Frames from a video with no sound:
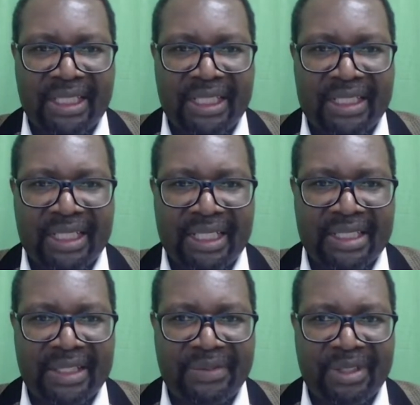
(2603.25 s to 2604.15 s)
the
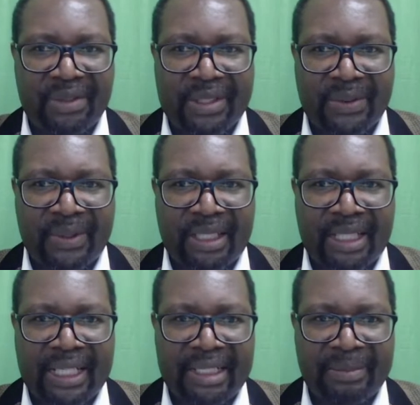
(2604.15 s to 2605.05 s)
test if it was
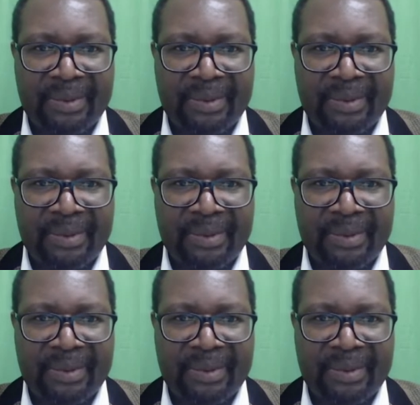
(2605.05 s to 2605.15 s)
online?